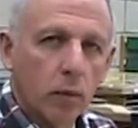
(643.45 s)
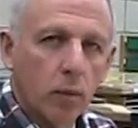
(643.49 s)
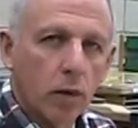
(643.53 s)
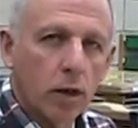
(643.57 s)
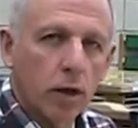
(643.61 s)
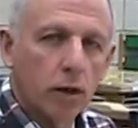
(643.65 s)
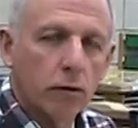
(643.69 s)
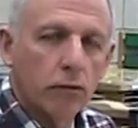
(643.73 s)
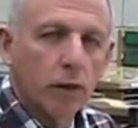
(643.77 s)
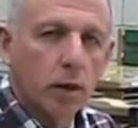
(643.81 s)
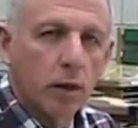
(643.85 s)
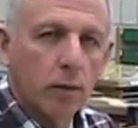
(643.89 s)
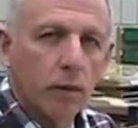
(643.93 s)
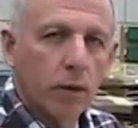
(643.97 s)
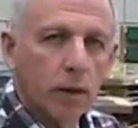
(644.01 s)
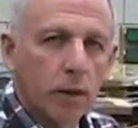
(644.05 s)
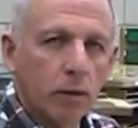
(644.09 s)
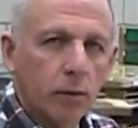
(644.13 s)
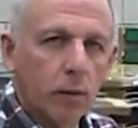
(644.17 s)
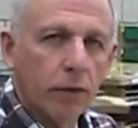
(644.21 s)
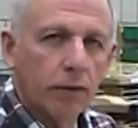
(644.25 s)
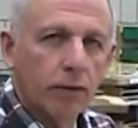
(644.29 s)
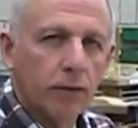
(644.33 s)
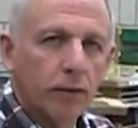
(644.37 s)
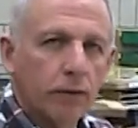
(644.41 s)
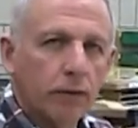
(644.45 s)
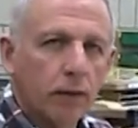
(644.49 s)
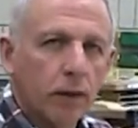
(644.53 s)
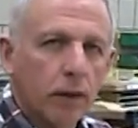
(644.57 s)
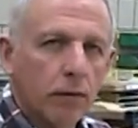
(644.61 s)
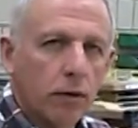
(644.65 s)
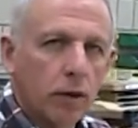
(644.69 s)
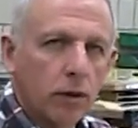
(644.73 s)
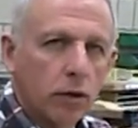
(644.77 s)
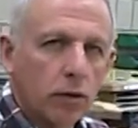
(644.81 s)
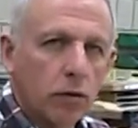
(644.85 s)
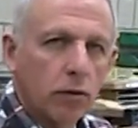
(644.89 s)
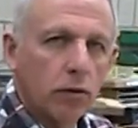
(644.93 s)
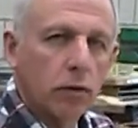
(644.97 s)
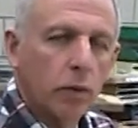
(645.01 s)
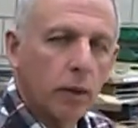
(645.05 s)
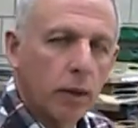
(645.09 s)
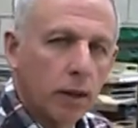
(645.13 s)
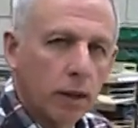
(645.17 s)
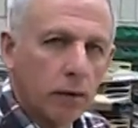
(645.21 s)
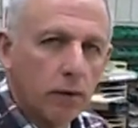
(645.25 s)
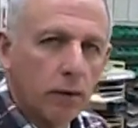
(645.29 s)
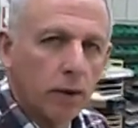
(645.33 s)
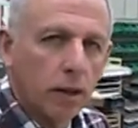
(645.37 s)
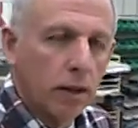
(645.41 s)
100 grit, 150 grit,
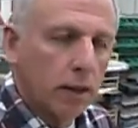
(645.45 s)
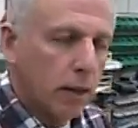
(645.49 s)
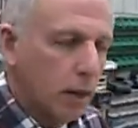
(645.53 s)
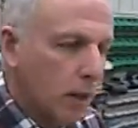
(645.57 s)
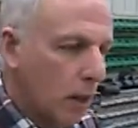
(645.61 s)
220 grit.